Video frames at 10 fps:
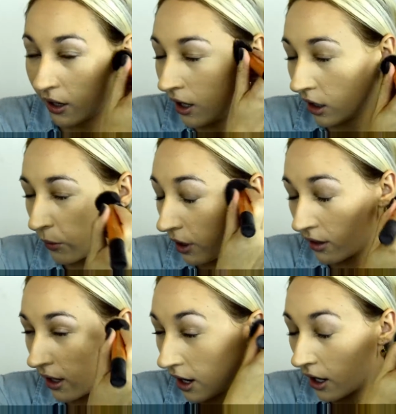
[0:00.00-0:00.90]
and anywhere
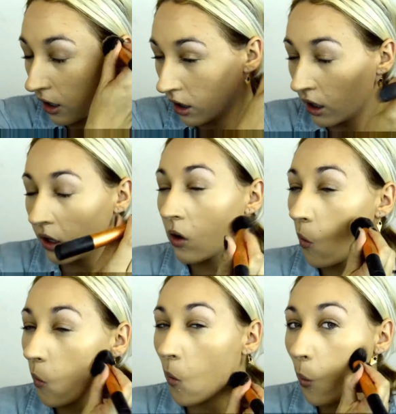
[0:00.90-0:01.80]
that I
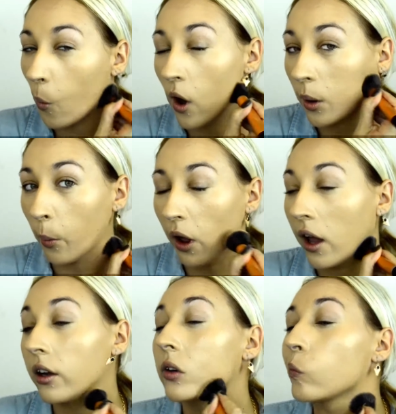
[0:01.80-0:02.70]
want to
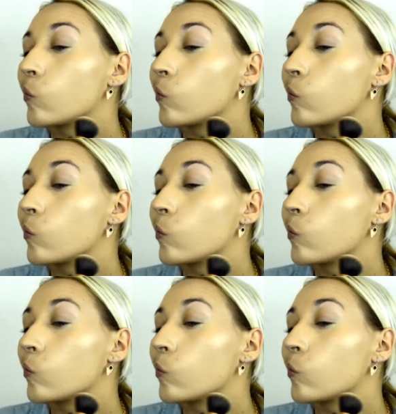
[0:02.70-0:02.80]
blend.